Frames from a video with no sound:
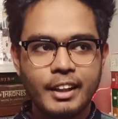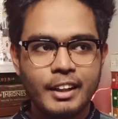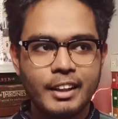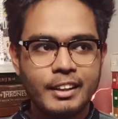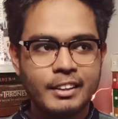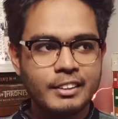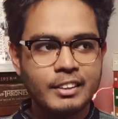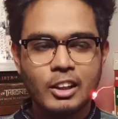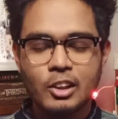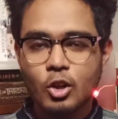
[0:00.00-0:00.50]

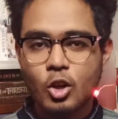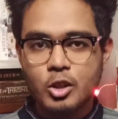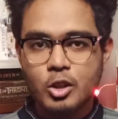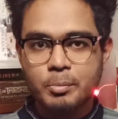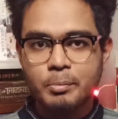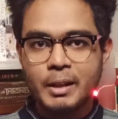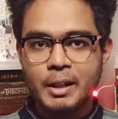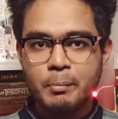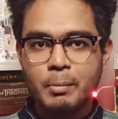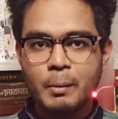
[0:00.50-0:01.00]
and
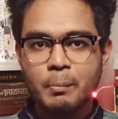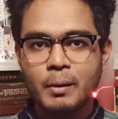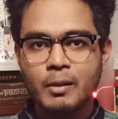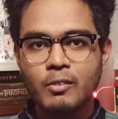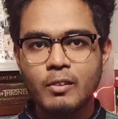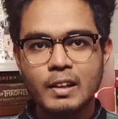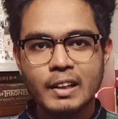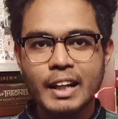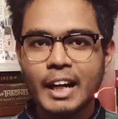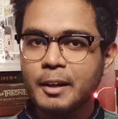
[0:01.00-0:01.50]
many people
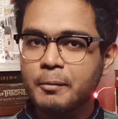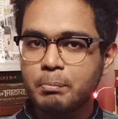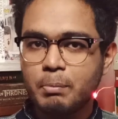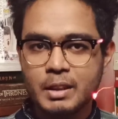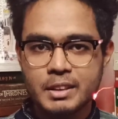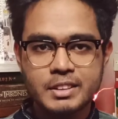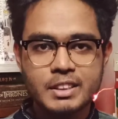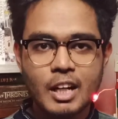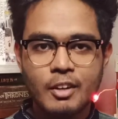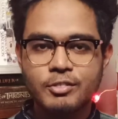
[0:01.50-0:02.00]
will get
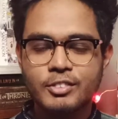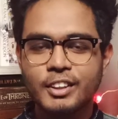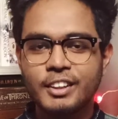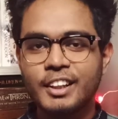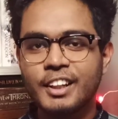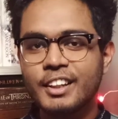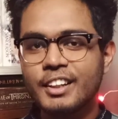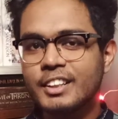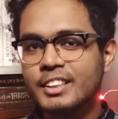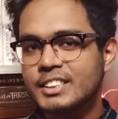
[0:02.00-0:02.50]
pissed after
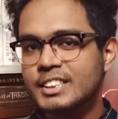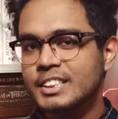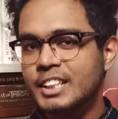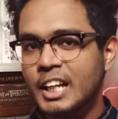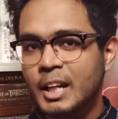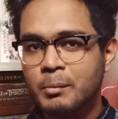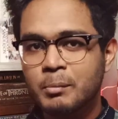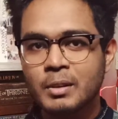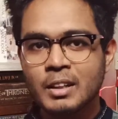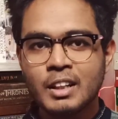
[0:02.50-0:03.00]
hearing his
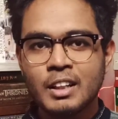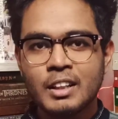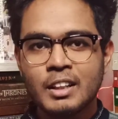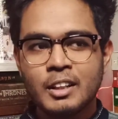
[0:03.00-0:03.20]
name